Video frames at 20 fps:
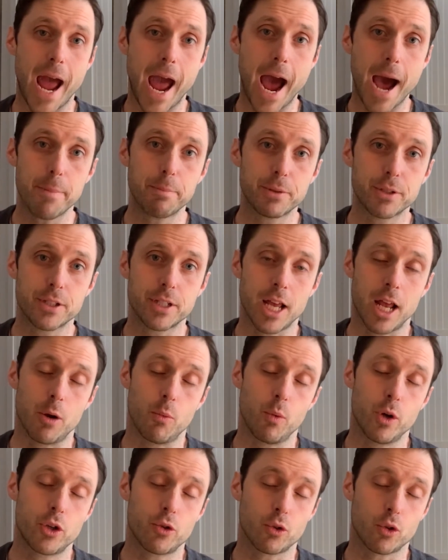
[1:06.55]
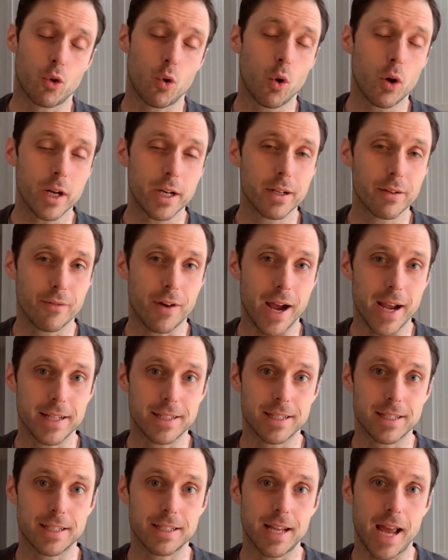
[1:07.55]
apps and which recording
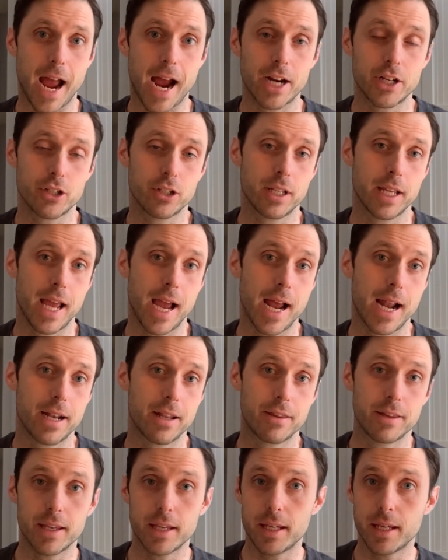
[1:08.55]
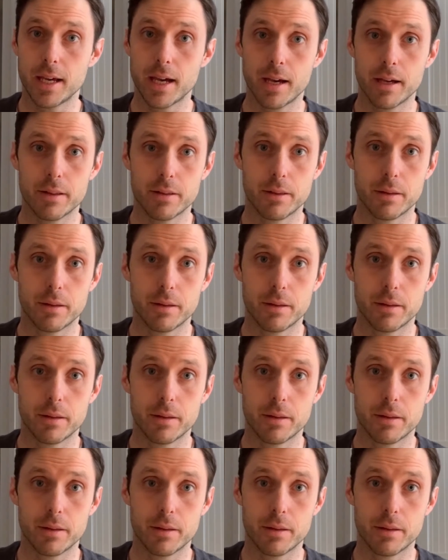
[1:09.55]
devices actually had the, uh,